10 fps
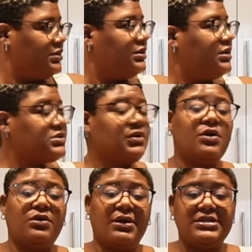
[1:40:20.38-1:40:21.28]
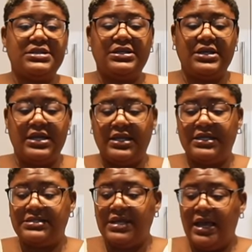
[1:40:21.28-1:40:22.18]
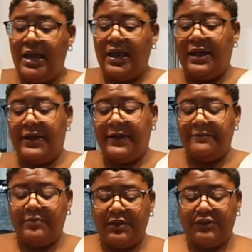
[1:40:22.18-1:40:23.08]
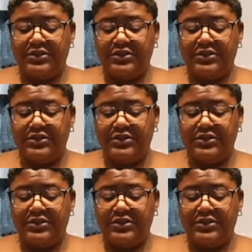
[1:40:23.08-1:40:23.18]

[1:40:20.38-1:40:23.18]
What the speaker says: it's gonna go crazy. It is. For